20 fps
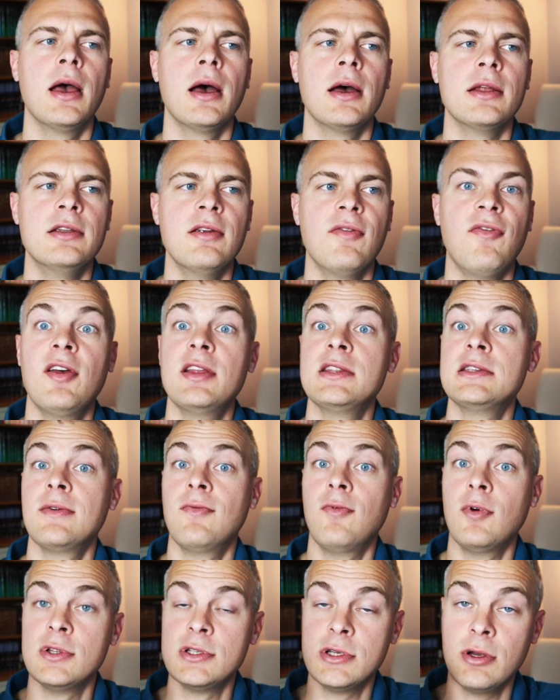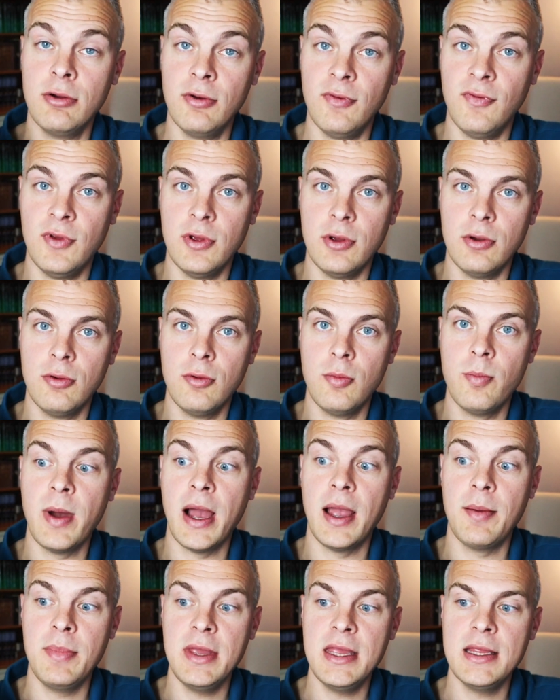a defense of one's own view
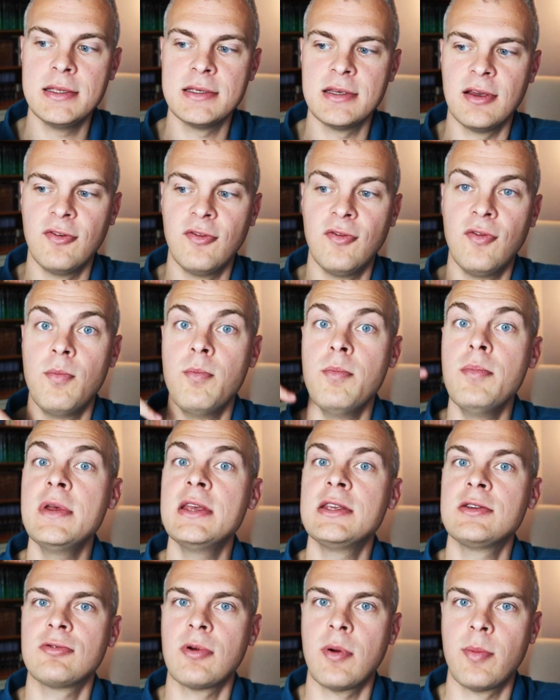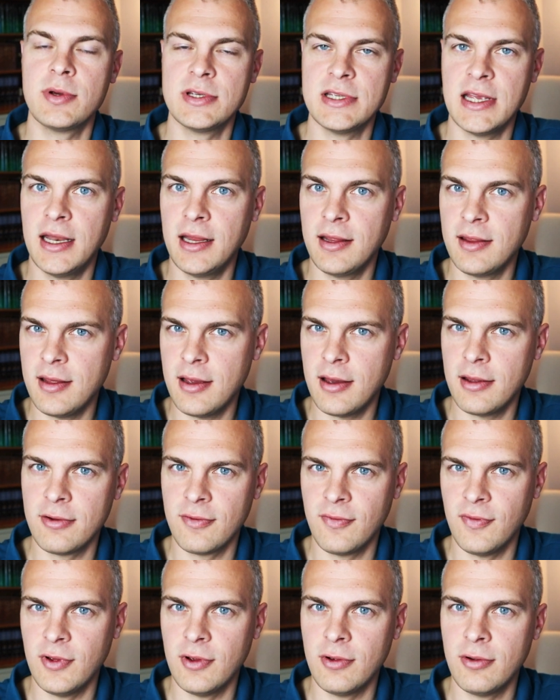by means of misrepresenting the
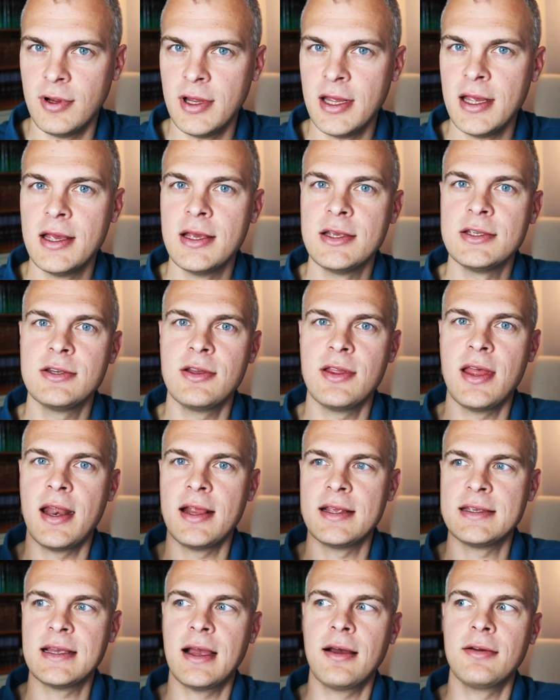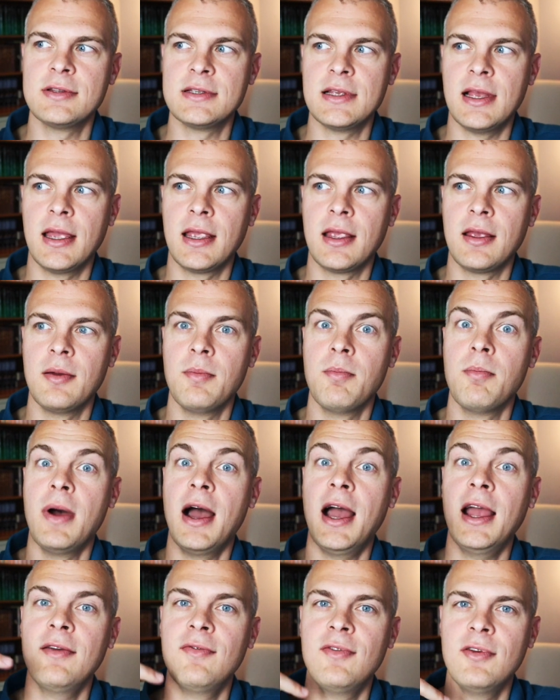other view, so that it sounds like
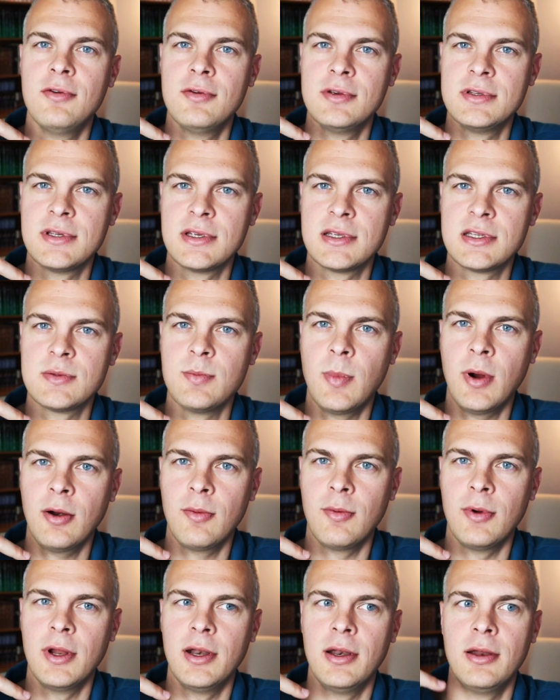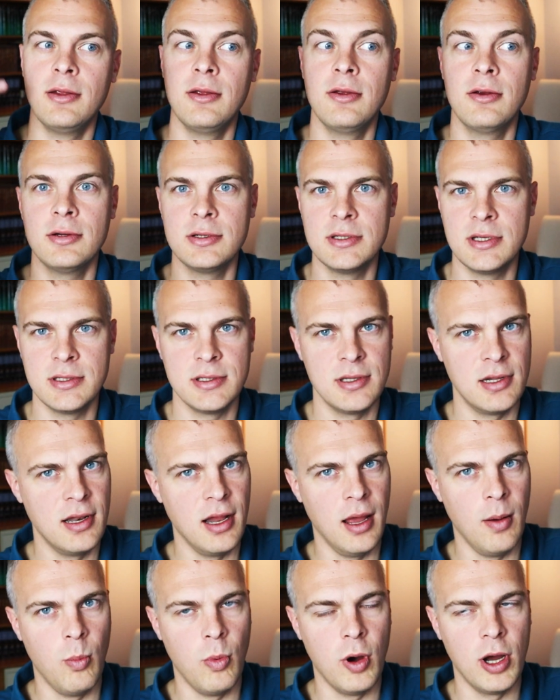my view is the smart one, yours is the
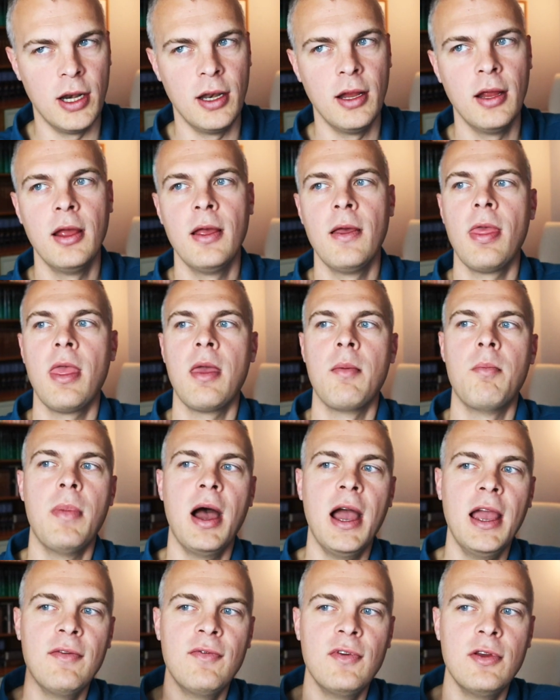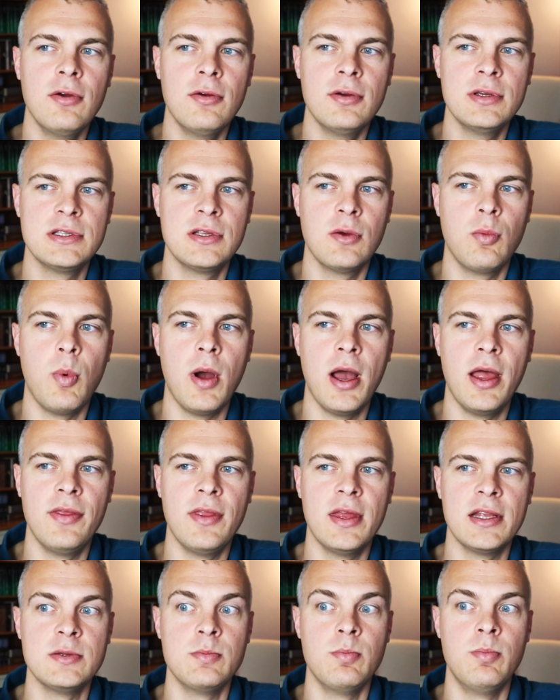dumb one. My view is the one
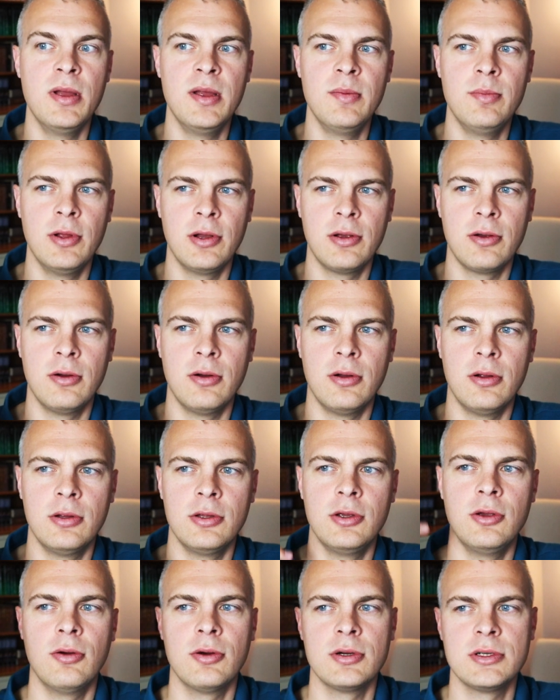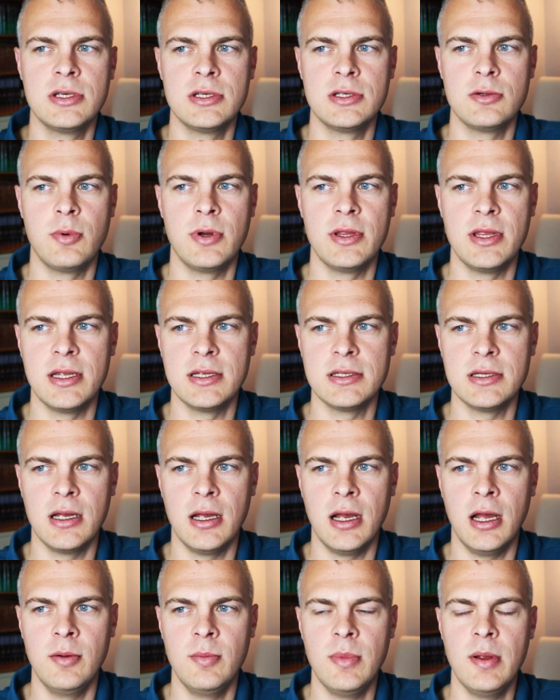that's biblical, yours is the one that's
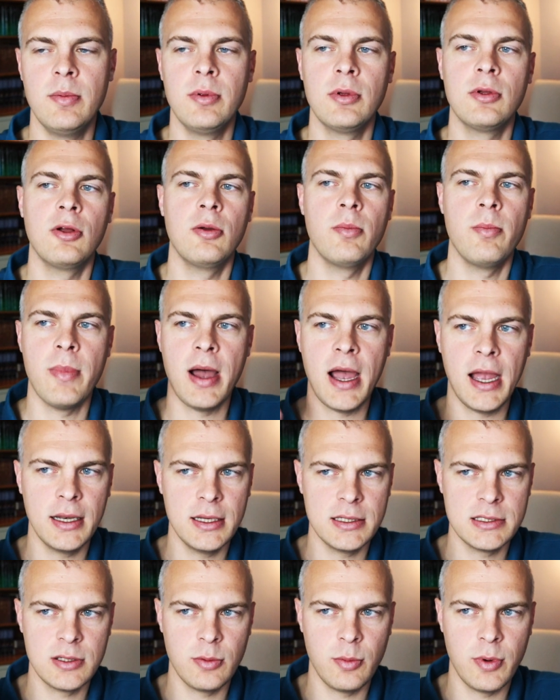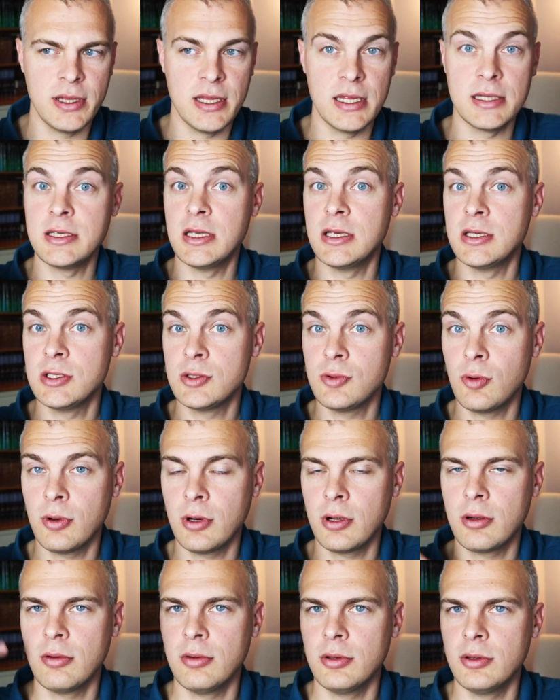unbiblical, mine is the one that's
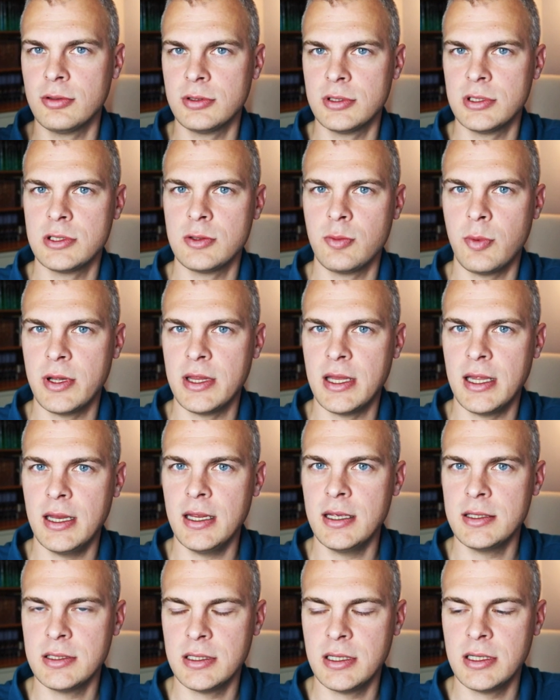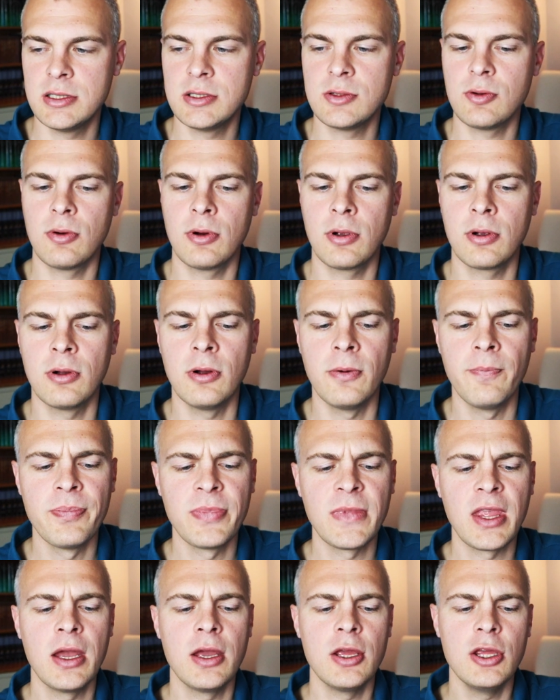historical, yours is the one that isn't historical.
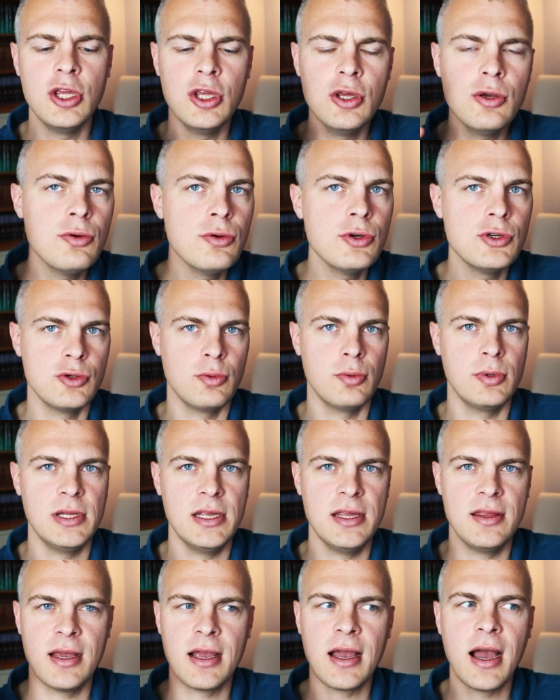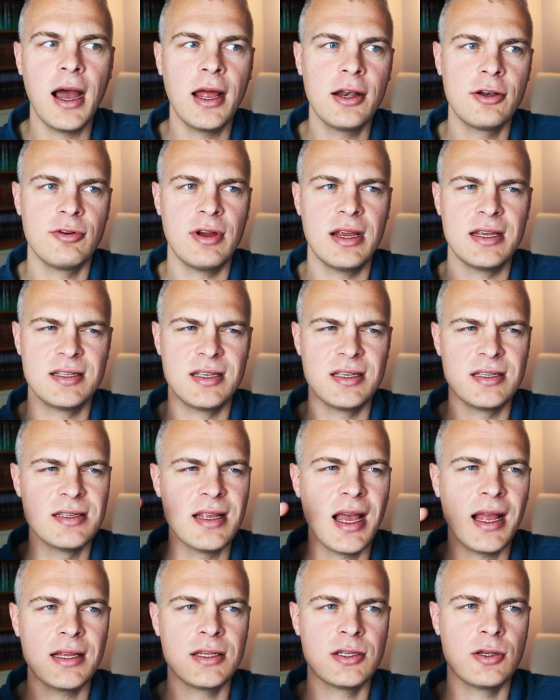Usually the contrast is
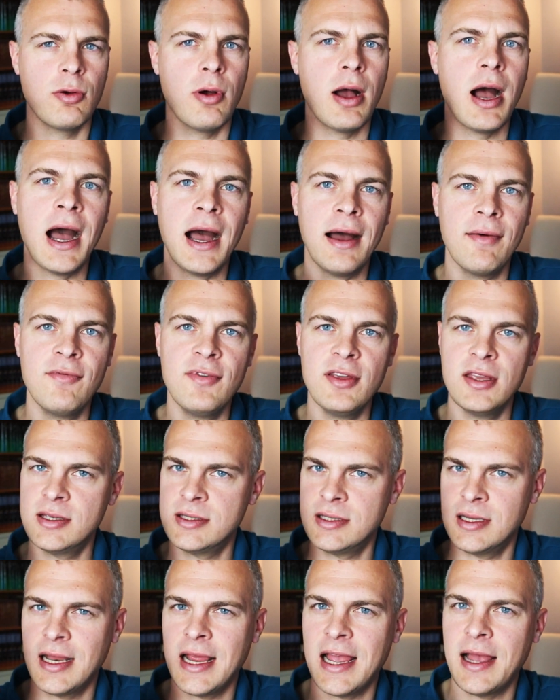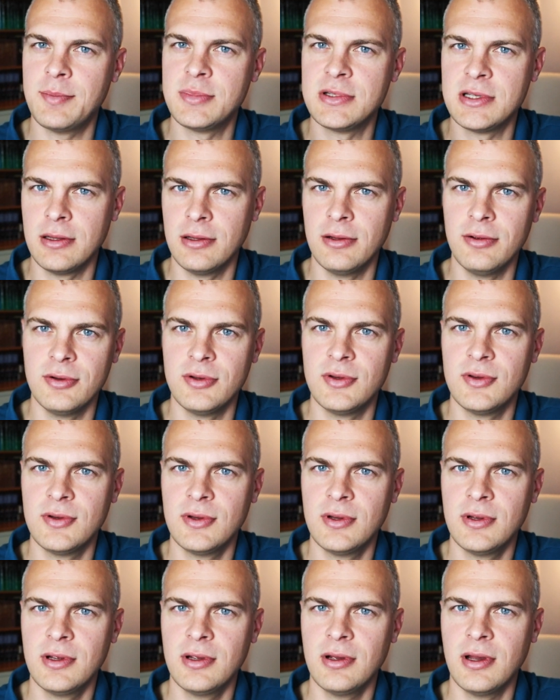not so obvious and absolute
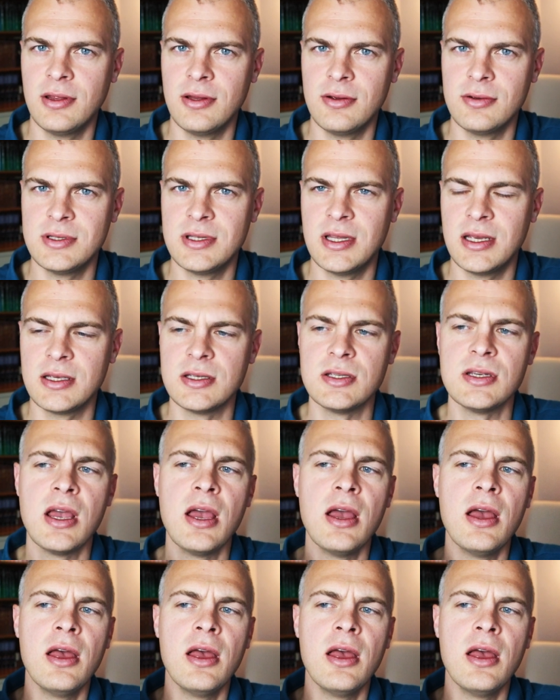on those things.